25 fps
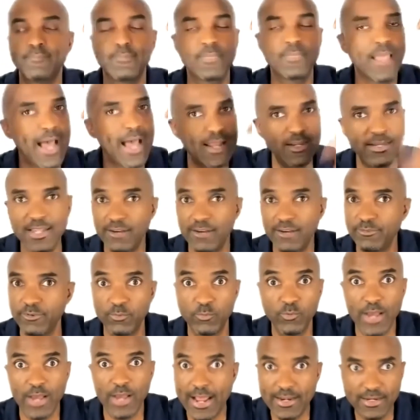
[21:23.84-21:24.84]
I
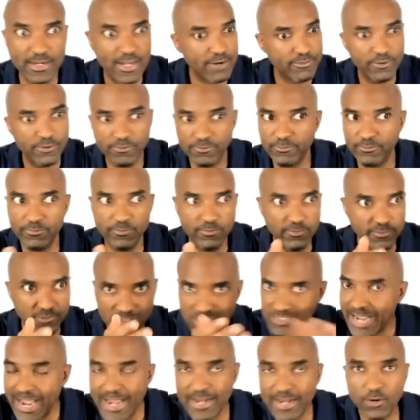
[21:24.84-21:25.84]
never
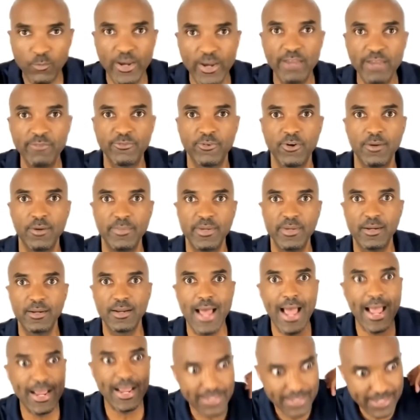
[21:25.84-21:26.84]
shied away from it.
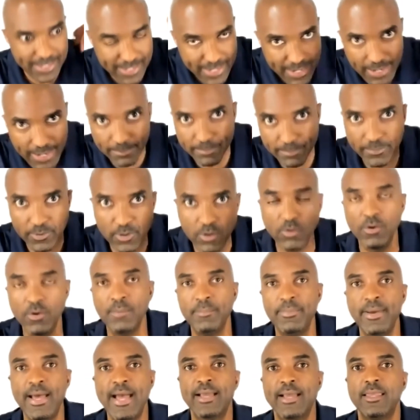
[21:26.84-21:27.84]
I kept going
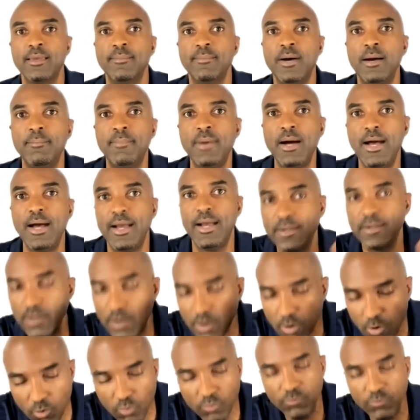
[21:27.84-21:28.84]
back in my mind
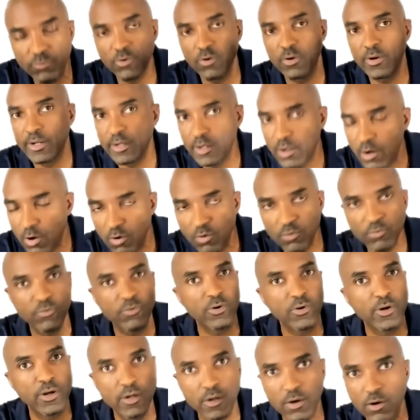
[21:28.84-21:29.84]
over and
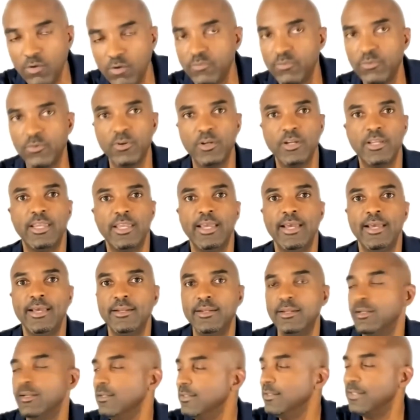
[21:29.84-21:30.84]
over and over
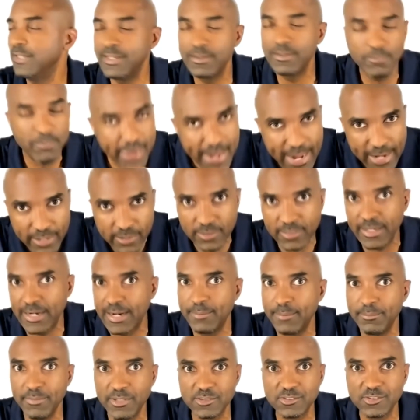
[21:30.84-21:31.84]
again. And it didn't matter that
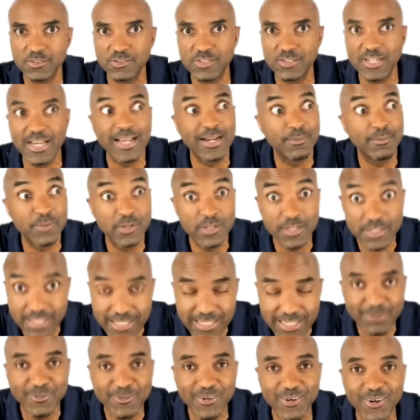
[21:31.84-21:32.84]
I missed the shot. I'm gonna
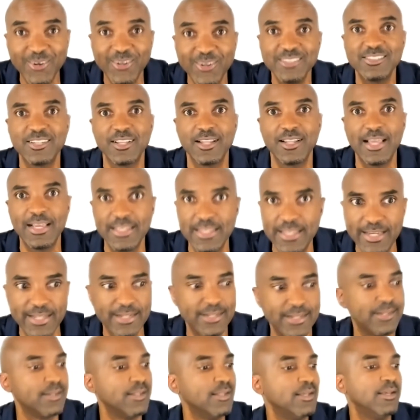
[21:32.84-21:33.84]
keep going till I get
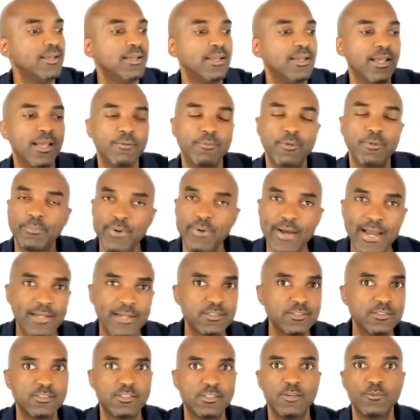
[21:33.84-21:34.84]
it. And we
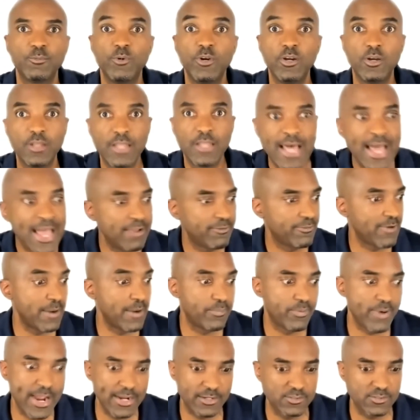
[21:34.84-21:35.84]
practiced in real life. I
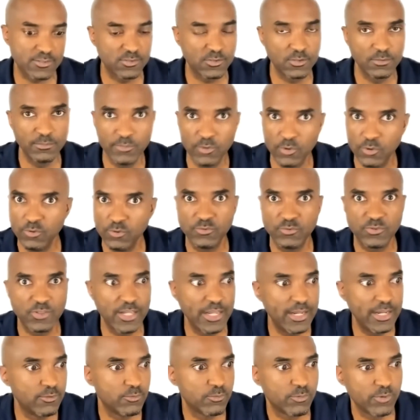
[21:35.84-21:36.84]
practiced the moves
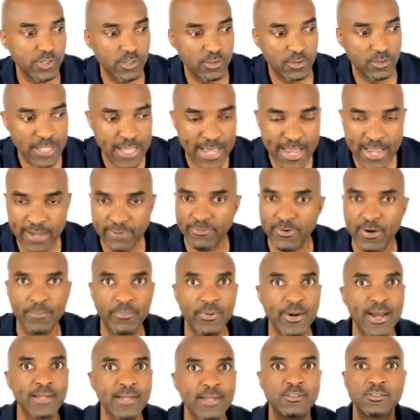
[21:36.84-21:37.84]
in real life. I
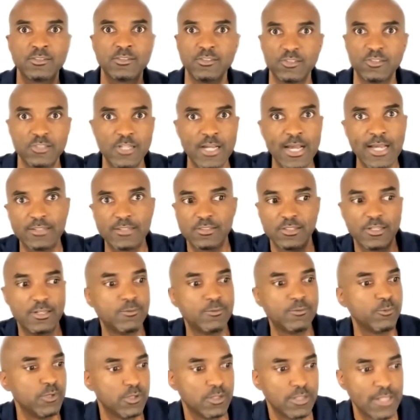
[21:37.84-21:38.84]
practiced the shots
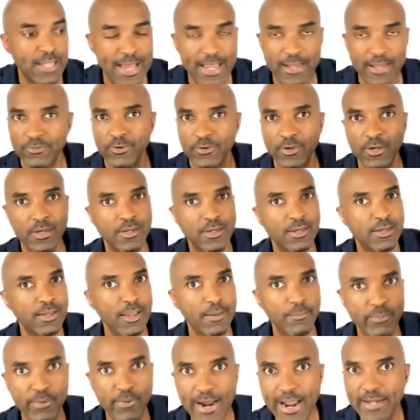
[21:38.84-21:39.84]
in real life.
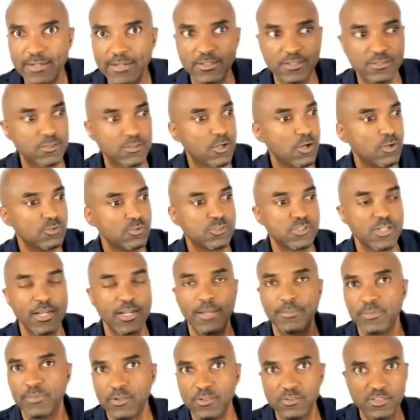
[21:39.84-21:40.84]
And practice, coach set
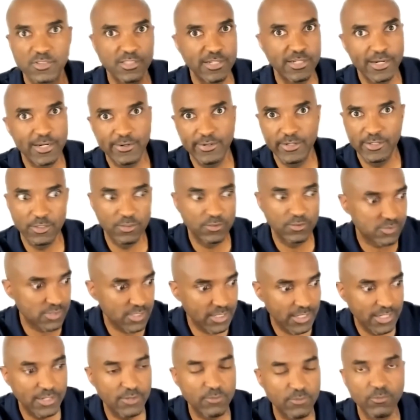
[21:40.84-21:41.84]
up those scenarios
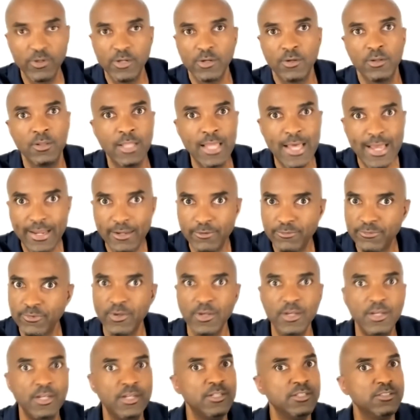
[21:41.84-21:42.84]
in real life.
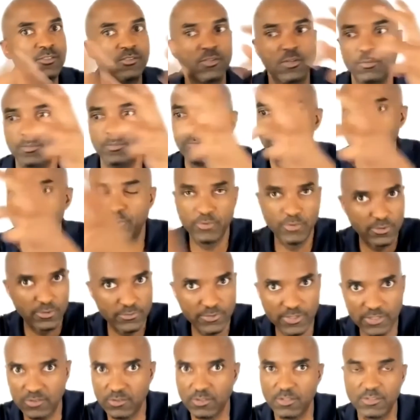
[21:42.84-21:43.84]
So through the
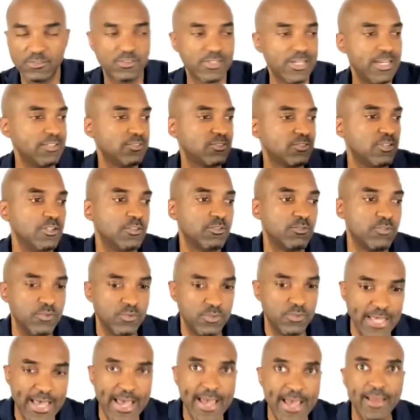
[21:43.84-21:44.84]
visualization and through
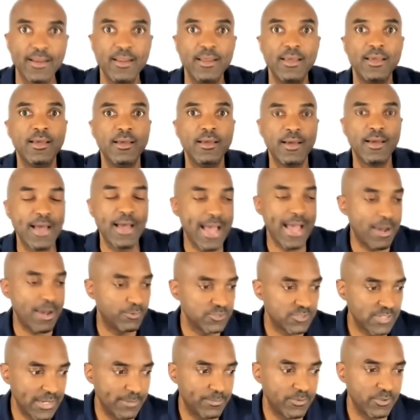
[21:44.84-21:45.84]
that, I
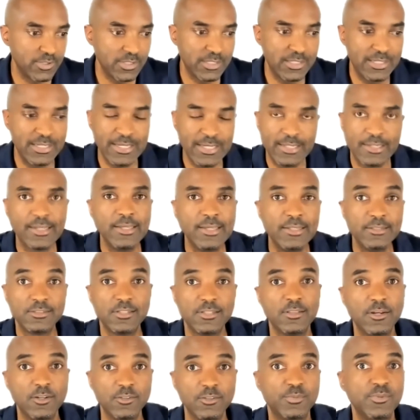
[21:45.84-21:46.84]
was able to get into
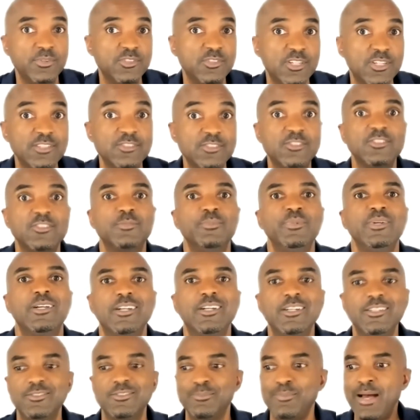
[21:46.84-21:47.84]
those positions
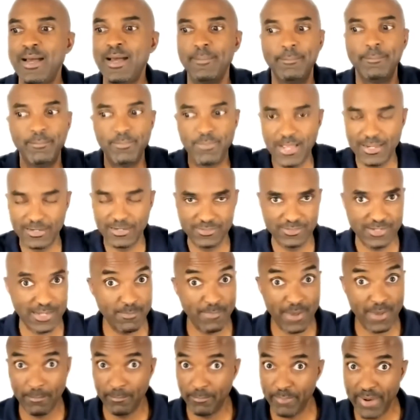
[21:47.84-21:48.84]
because like I said,
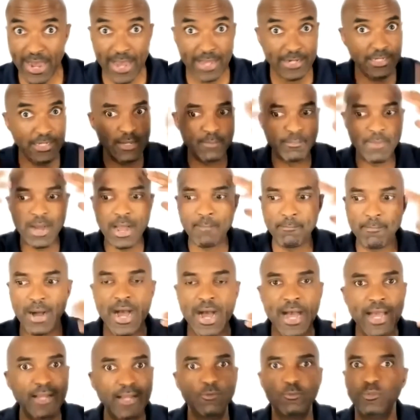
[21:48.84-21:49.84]
my body and my
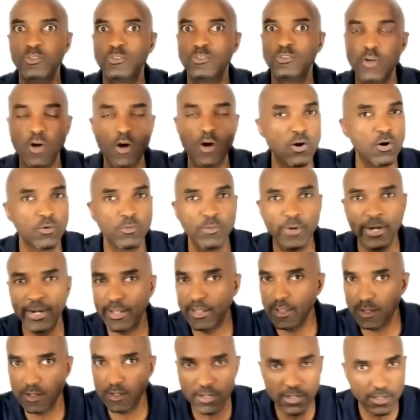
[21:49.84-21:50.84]
mind was
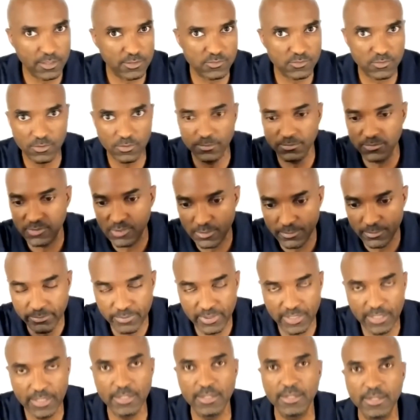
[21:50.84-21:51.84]
already accustomed to
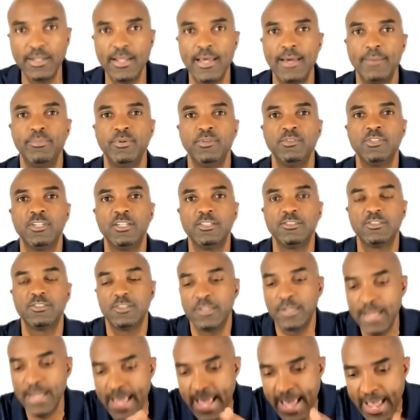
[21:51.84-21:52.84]
being in that position,
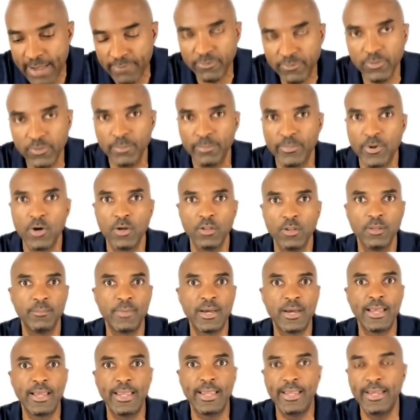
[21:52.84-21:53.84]
having the ball in
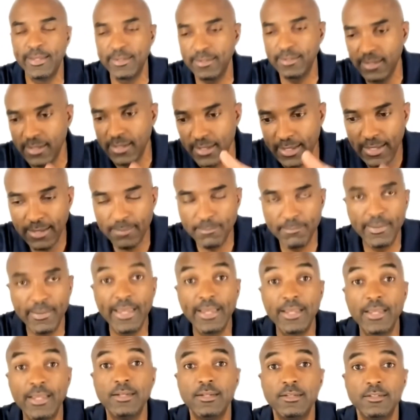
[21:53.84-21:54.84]
my hand and
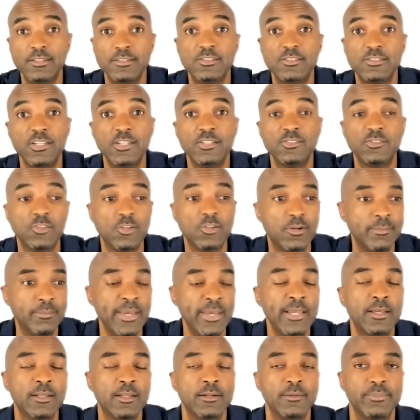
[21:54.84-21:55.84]
making a decision or
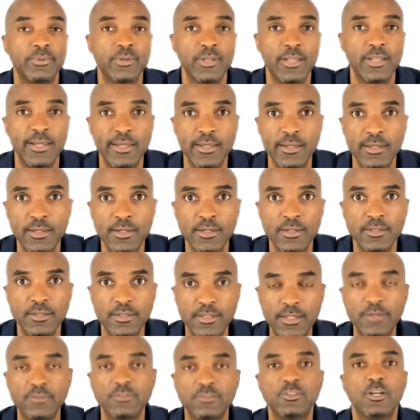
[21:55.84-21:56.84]
making a play
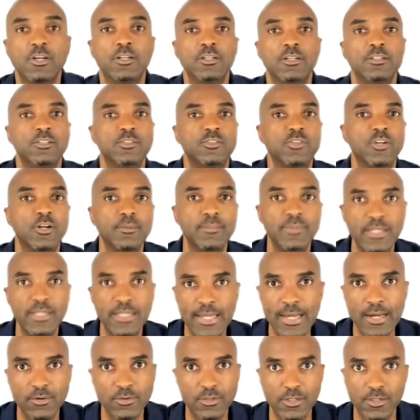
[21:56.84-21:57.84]
that was going to determine the
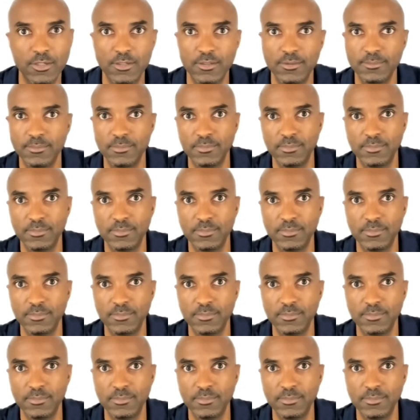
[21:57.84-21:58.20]
outcome.